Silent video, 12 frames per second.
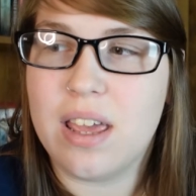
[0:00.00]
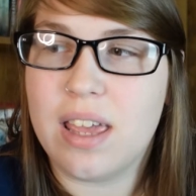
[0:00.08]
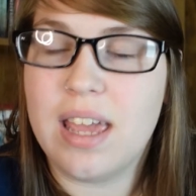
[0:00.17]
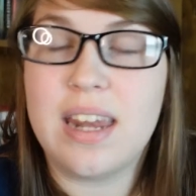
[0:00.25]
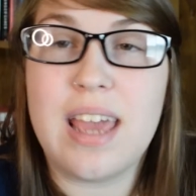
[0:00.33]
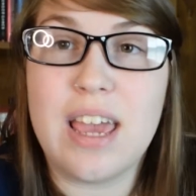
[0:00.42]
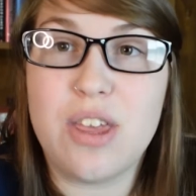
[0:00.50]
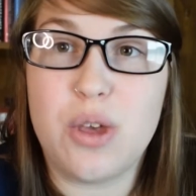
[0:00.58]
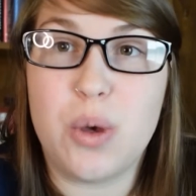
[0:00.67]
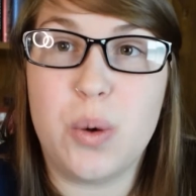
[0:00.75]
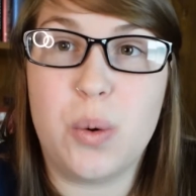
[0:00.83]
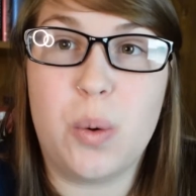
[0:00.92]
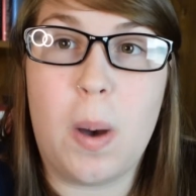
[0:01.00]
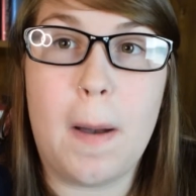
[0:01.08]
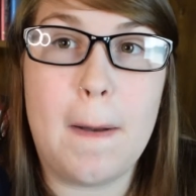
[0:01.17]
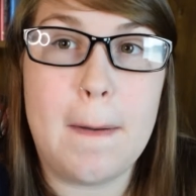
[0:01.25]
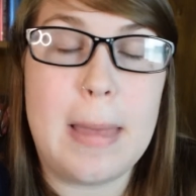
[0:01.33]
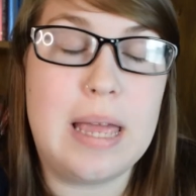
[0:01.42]
can get you
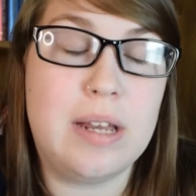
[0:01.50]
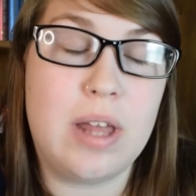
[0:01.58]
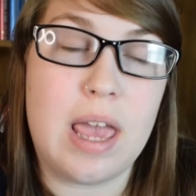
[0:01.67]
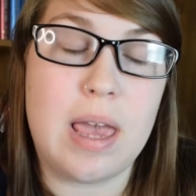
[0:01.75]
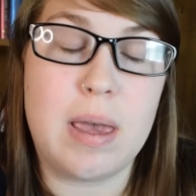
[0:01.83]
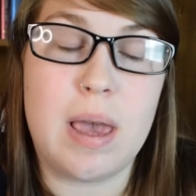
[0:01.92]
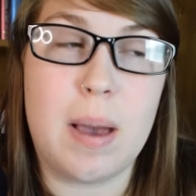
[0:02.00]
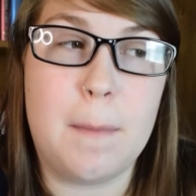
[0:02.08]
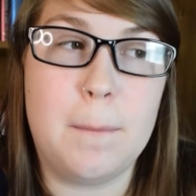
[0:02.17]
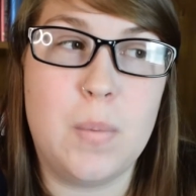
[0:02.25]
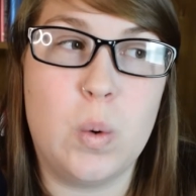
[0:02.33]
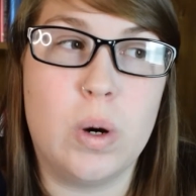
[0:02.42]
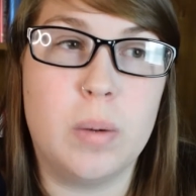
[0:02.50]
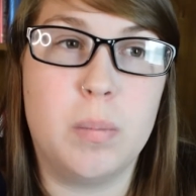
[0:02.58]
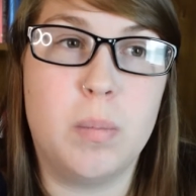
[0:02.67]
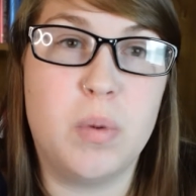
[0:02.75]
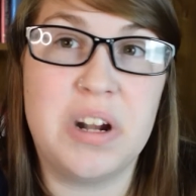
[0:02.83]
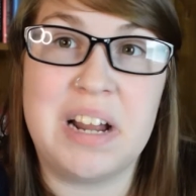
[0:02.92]
in a more
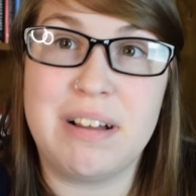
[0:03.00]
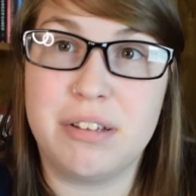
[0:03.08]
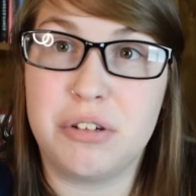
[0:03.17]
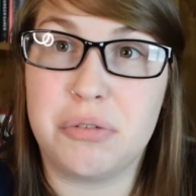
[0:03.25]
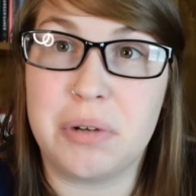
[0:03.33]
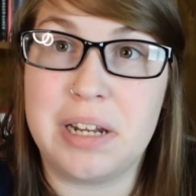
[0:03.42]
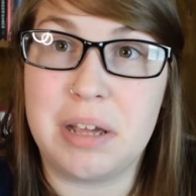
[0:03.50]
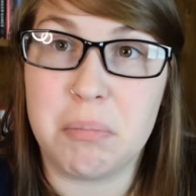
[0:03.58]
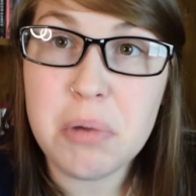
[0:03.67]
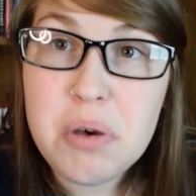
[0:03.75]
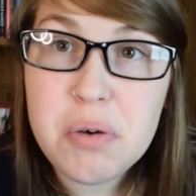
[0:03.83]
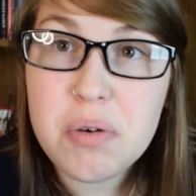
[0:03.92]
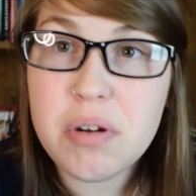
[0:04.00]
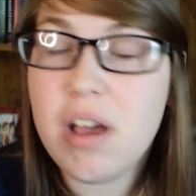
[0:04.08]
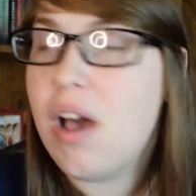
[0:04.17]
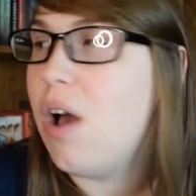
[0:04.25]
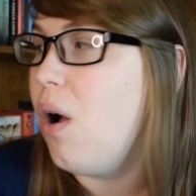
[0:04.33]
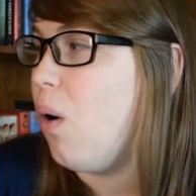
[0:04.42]
pronounced reading mood,
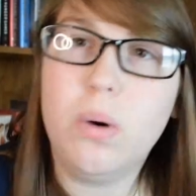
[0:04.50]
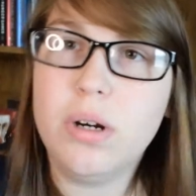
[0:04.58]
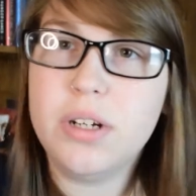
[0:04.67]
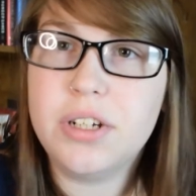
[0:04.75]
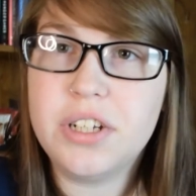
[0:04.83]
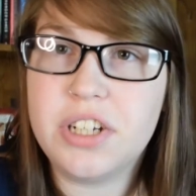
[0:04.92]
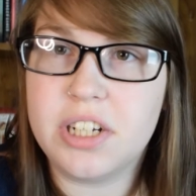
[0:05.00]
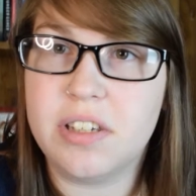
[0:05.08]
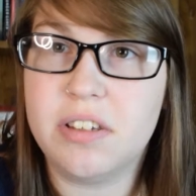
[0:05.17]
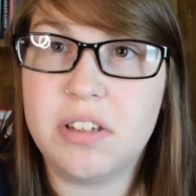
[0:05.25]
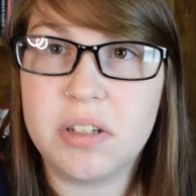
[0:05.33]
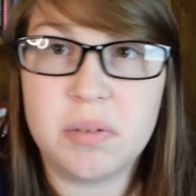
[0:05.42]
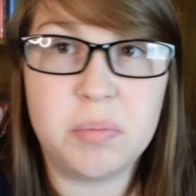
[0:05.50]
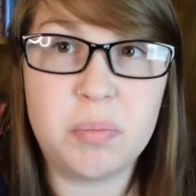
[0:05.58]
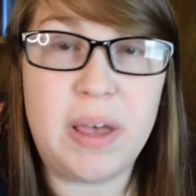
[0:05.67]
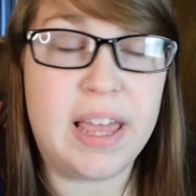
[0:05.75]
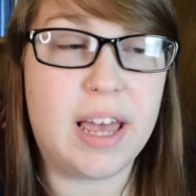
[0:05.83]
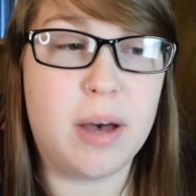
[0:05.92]
or to just
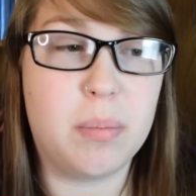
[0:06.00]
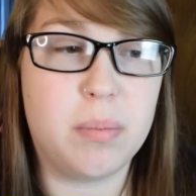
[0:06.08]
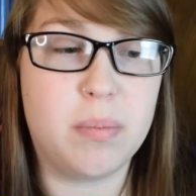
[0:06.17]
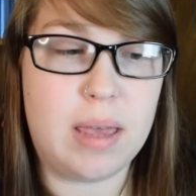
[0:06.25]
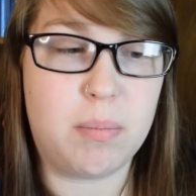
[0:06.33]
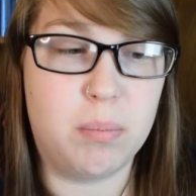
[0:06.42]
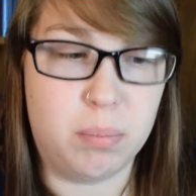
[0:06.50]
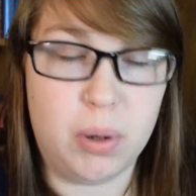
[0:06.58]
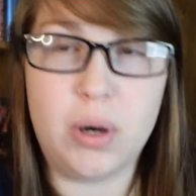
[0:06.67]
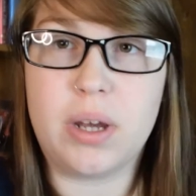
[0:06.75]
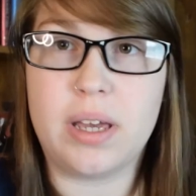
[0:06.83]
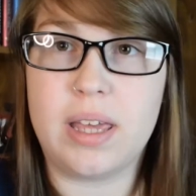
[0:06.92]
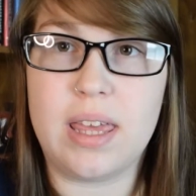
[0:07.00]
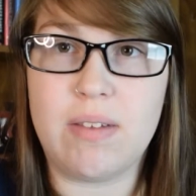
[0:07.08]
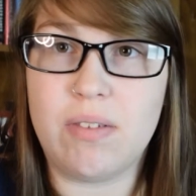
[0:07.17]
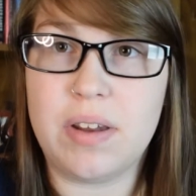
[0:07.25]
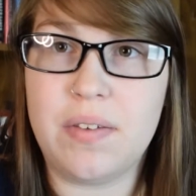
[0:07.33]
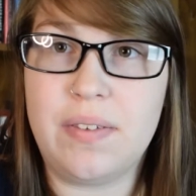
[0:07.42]
pick up a book
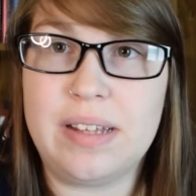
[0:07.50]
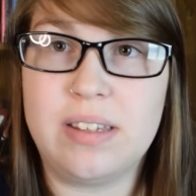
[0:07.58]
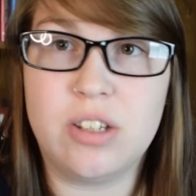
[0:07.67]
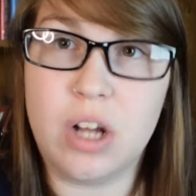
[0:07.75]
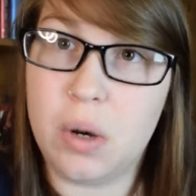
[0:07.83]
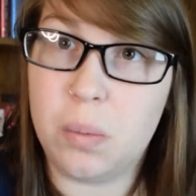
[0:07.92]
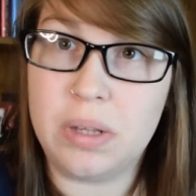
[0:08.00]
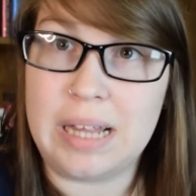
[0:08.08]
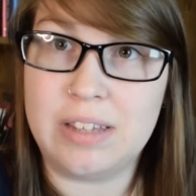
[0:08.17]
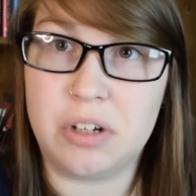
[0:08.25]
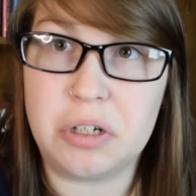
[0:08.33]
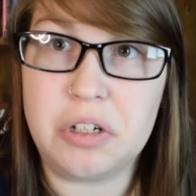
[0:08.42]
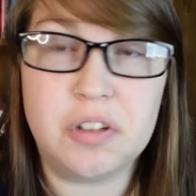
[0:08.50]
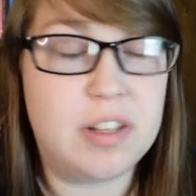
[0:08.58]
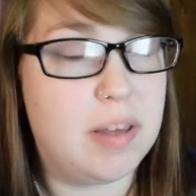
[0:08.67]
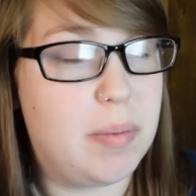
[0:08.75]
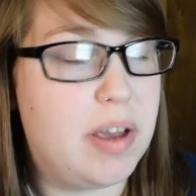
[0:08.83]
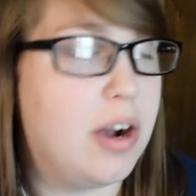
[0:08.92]
even if it's not one that's on your
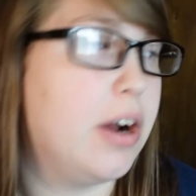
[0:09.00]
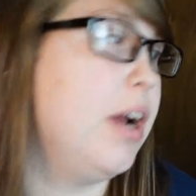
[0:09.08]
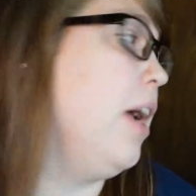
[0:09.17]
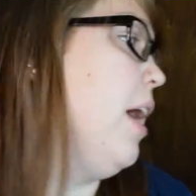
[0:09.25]
TBR.